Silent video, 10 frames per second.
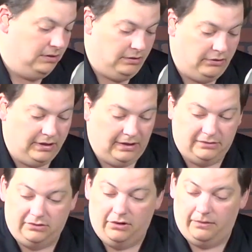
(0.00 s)
Okay,
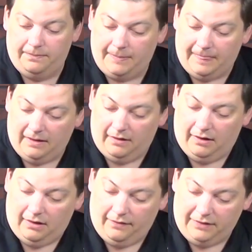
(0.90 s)
so
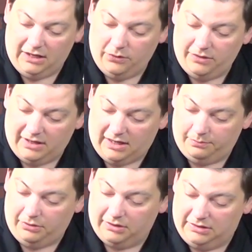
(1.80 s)
the other one I got
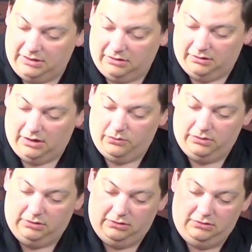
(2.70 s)
plugged in here that I
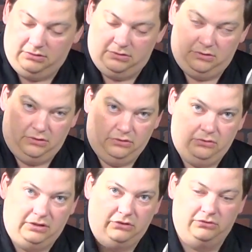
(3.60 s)
want to do,
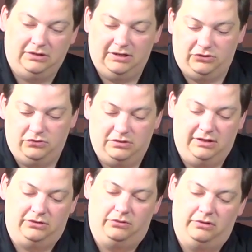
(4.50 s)
and you'll see us use
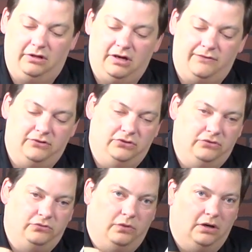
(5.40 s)
this on a lot of our
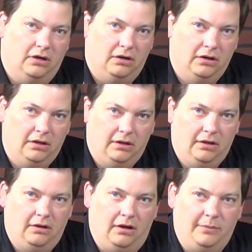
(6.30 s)
shows where,
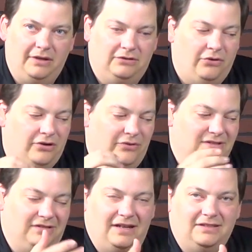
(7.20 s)
I mean, it's not
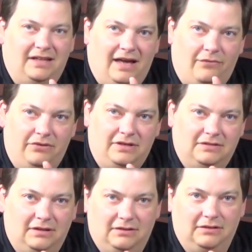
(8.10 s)
always nice to have one of these
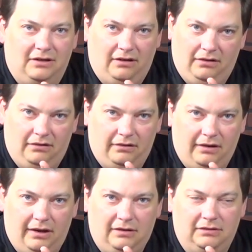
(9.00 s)
things in there. And
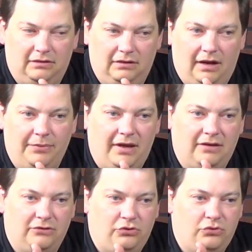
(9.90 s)
actually, I'm not
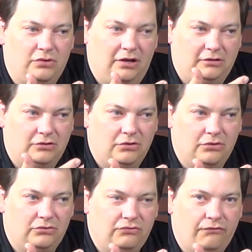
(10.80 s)
a
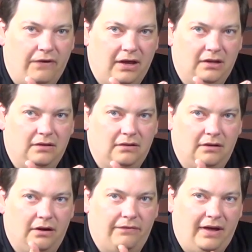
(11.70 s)
huge fan
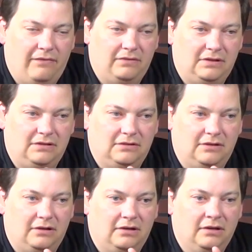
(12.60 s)
of having these in
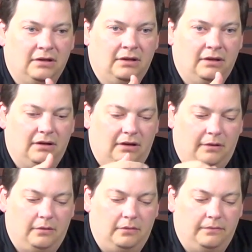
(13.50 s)
there.
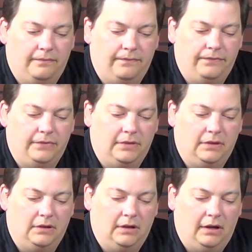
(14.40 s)

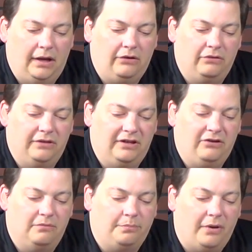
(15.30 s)
They
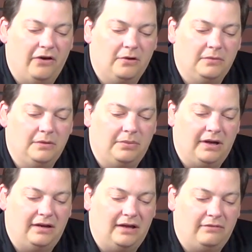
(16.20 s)
don't bother me,
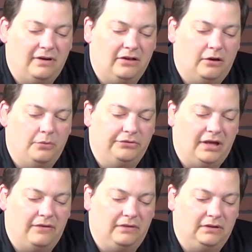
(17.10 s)
but I'd rather almost
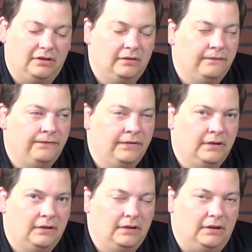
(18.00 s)
have it
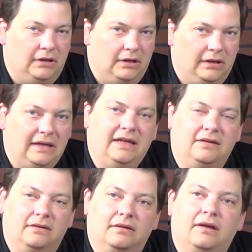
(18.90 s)

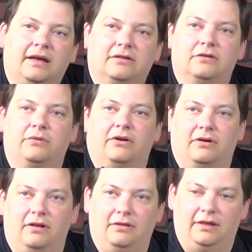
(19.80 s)
hidden, I guess is the way I'm
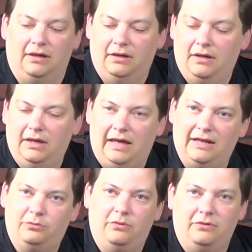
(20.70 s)
trying to think. And
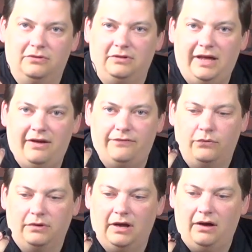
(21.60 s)
that's what we use a lav
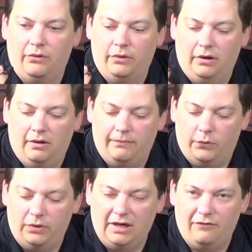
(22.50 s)
for. Now,
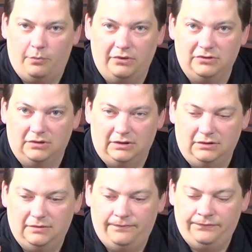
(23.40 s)
we have a bunch of
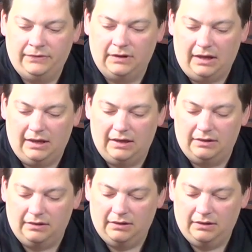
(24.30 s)
these, and